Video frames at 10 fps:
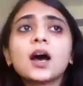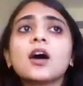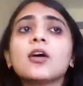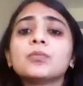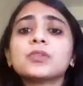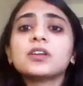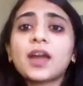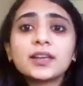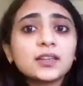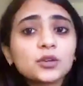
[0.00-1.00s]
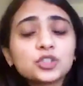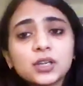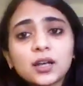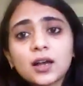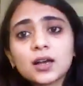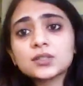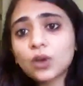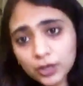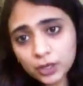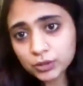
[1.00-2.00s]
Um, right now, Sri Lanka is
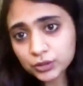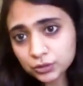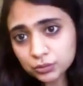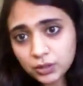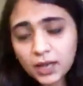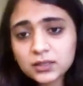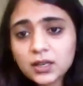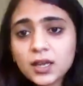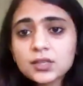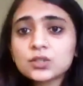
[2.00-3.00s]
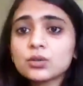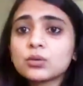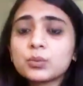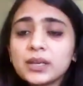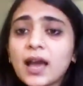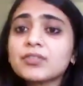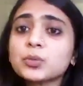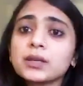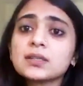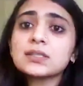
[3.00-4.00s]
not able to do that. So we'll have to
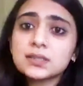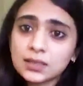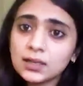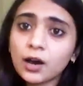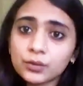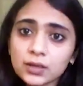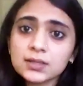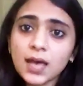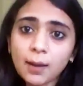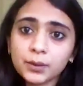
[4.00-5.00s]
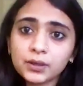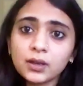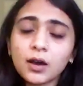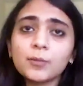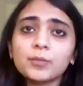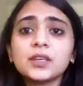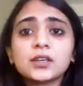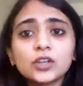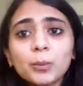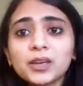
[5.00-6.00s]
wait and see how things happen. Um, the
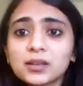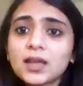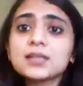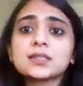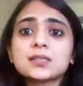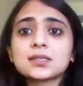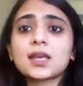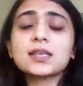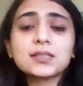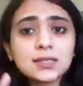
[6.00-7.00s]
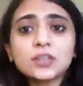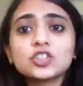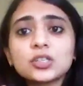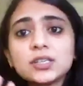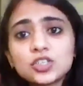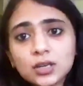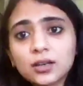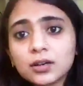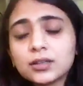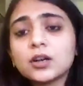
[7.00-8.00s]
economic crisis has essentially
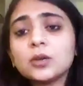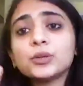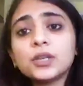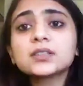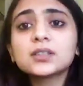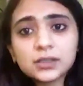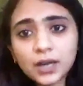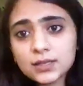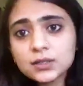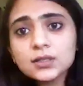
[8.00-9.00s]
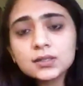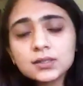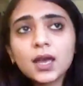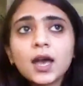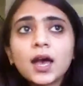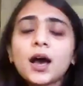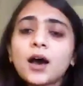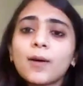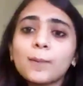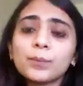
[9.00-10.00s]
triggered a political crisis
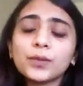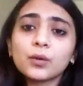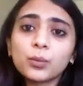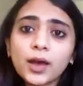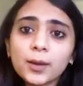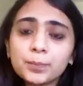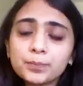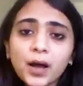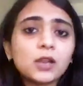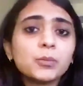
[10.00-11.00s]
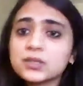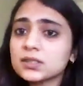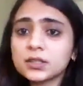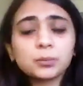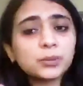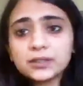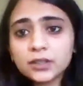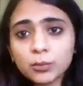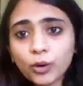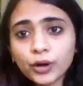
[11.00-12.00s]
um, where parliament is in complete
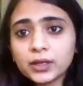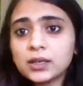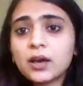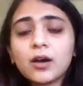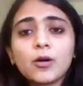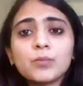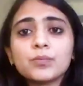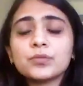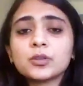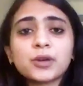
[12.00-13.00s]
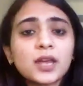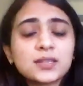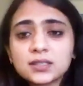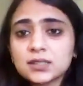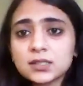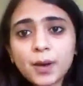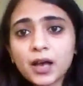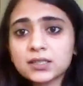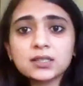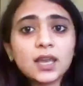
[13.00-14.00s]
turmoil. Um, the president's
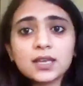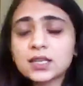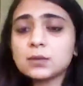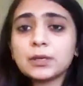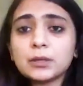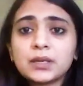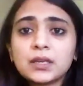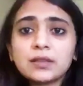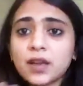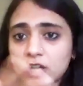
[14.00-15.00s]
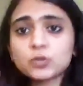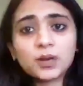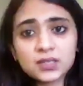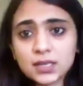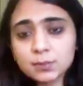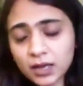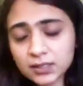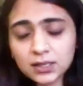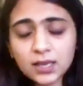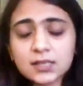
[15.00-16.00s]
party, the S L P P, the Rajapaksa's
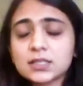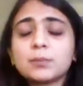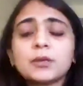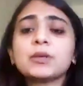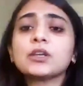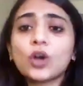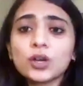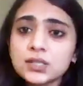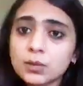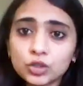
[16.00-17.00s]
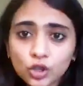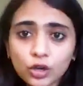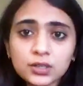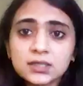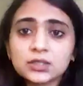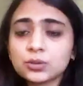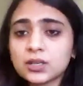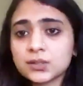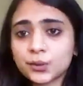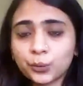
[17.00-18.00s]
party, the S L P P lost their majority two
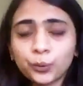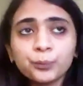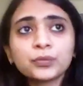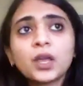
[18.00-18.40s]
days ago.